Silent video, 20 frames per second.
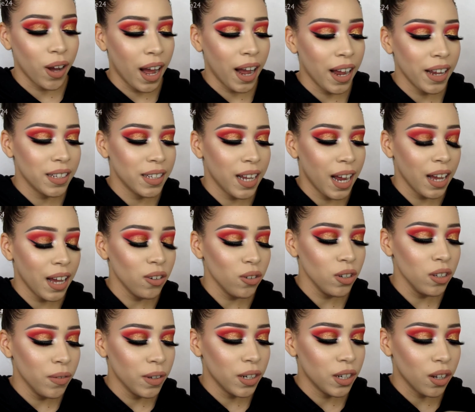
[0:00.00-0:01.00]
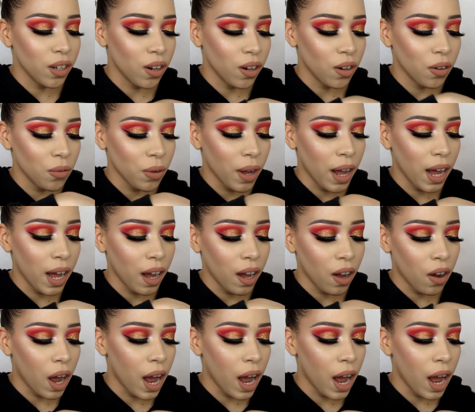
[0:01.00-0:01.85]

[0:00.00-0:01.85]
I don't even know how.